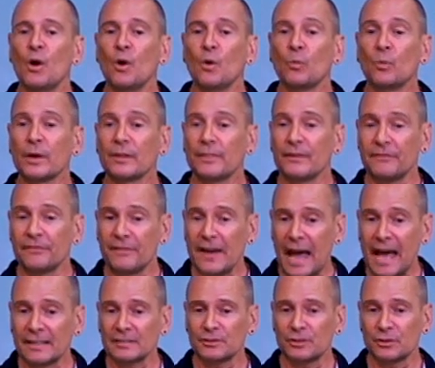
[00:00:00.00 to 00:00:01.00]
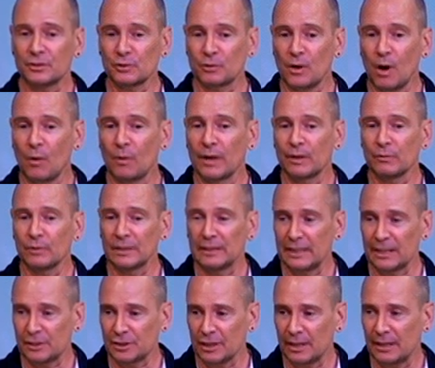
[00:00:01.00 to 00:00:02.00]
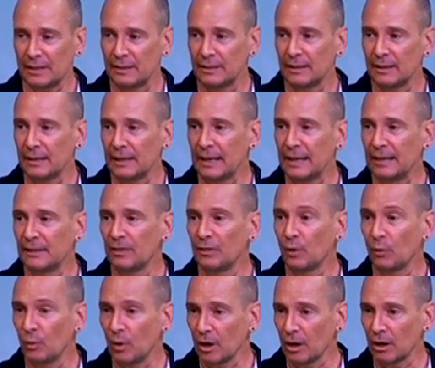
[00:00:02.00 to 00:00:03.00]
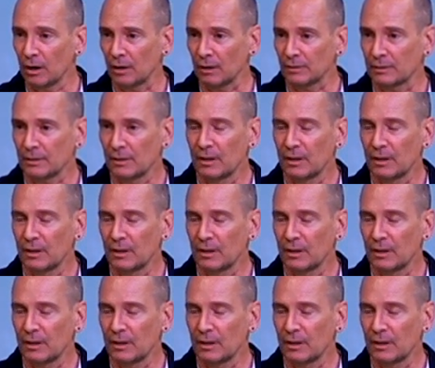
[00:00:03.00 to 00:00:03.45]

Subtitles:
we're the fastest growing religion in the world.